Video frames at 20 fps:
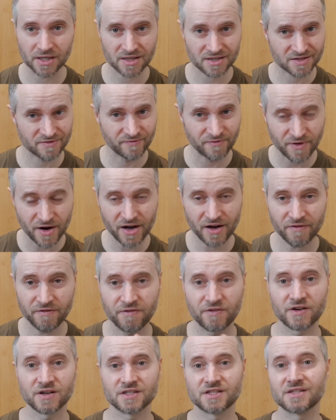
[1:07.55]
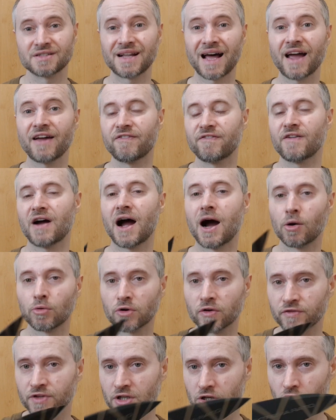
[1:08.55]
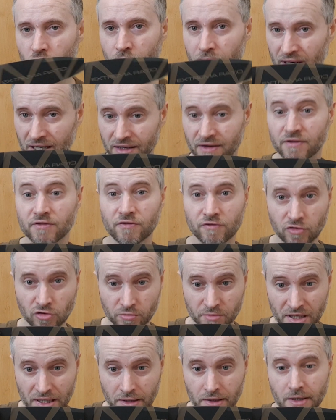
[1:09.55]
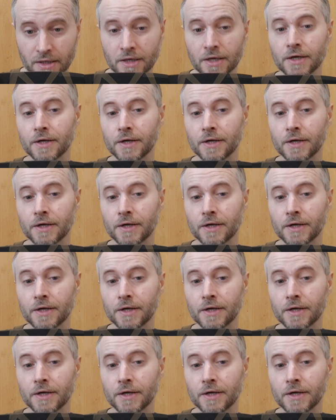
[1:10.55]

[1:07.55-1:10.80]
That's very first knife out of the company for me.